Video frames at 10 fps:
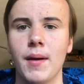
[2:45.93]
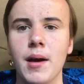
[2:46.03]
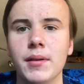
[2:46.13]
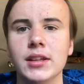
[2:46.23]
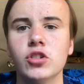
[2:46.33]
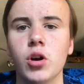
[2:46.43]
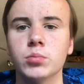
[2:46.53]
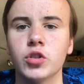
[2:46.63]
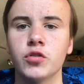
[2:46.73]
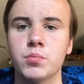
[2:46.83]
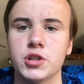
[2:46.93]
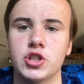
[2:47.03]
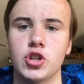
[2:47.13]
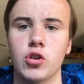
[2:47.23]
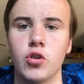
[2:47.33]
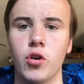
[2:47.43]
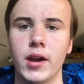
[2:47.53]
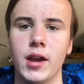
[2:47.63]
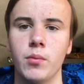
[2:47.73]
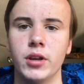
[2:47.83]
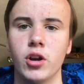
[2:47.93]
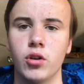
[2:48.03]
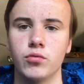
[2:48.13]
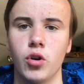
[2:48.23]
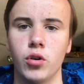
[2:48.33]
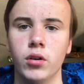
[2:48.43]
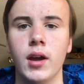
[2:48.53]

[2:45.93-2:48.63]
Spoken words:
How many times has Fabrizio got a here we go wrong?